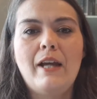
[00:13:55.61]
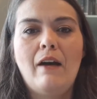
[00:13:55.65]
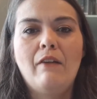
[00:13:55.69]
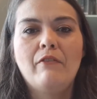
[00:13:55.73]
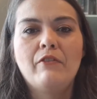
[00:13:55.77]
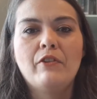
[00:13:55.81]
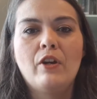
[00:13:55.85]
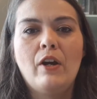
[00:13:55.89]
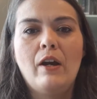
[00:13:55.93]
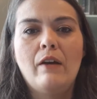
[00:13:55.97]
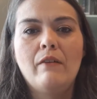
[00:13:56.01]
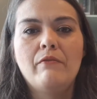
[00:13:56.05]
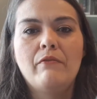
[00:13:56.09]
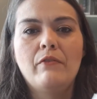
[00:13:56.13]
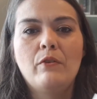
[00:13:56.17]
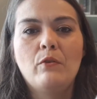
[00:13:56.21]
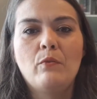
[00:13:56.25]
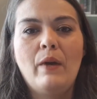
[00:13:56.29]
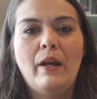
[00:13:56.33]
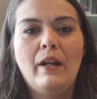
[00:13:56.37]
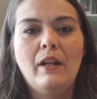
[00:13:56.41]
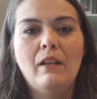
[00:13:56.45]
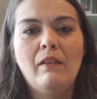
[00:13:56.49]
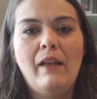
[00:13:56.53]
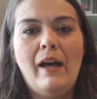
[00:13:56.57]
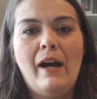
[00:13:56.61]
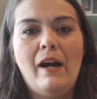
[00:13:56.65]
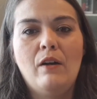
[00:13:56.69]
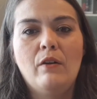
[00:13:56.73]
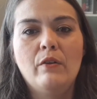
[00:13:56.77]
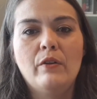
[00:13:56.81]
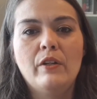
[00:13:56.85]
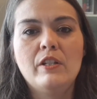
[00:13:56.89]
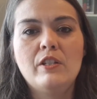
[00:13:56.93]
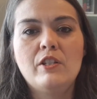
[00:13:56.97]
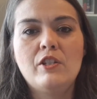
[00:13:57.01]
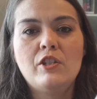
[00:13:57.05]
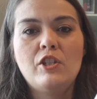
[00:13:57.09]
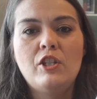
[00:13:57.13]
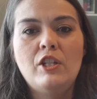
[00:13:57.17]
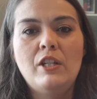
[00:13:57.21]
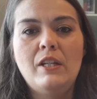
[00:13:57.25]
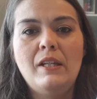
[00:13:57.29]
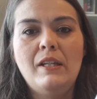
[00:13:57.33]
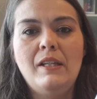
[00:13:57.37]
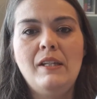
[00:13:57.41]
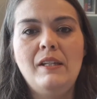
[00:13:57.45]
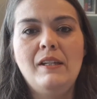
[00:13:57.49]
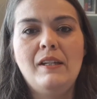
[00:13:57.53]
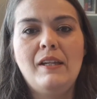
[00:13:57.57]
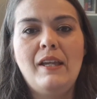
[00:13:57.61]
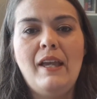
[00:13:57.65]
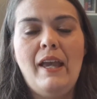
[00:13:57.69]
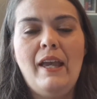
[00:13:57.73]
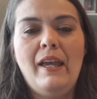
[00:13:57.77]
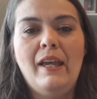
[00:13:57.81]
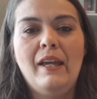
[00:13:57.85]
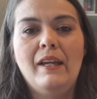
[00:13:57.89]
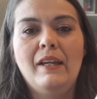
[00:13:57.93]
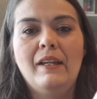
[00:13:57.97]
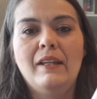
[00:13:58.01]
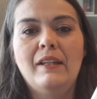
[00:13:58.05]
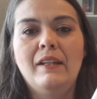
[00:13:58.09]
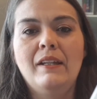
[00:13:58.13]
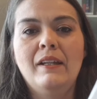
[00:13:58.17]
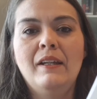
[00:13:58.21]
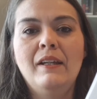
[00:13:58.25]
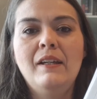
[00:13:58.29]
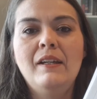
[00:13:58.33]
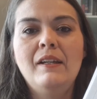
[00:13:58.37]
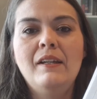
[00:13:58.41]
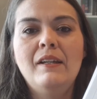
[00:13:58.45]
after I've read aloud, she can